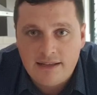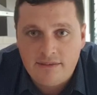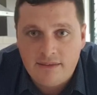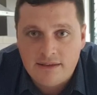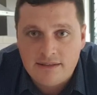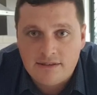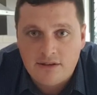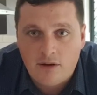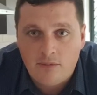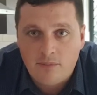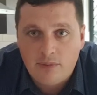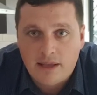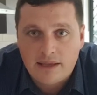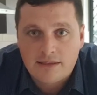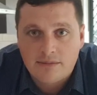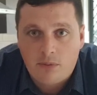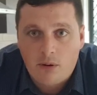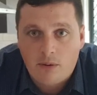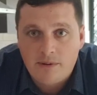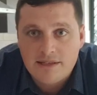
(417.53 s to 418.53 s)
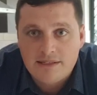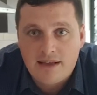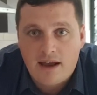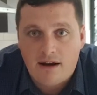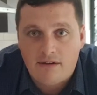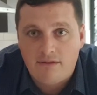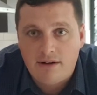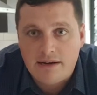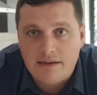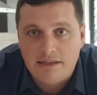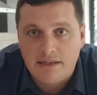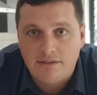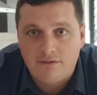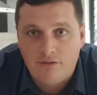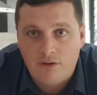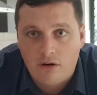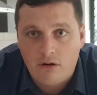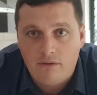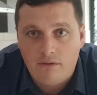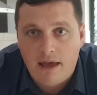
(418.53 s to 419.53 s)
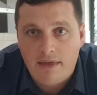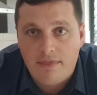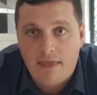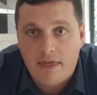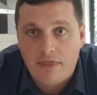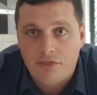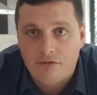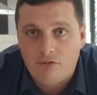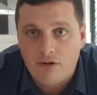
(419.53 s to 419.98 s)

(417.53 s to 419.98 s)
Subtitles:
in this complex, properties are renting for around that